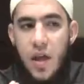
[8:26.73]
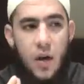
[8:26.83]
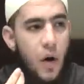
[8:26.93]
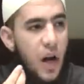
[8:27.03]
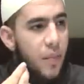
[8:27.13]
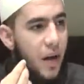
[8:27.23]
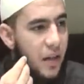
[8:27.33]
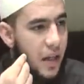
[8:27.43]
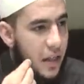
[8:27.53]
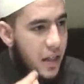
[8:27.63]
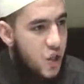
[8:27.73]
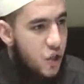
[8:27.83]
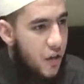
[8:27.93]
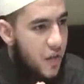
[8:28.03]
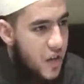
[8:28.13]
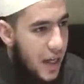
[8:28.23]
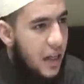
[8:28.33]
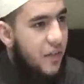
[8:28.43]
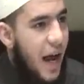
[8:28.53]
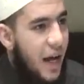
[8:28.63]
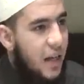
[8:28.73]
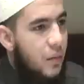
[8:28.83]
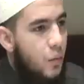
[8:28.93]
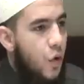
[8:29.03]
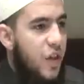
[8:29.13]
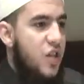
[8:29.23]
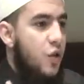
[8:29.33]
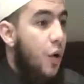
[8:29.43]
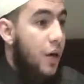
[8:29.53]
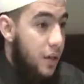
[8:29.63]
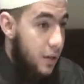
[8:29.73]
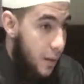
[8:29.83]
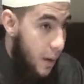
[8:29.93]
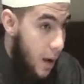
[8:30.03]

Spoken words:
then what about the condition of the son of Adam with his Lord?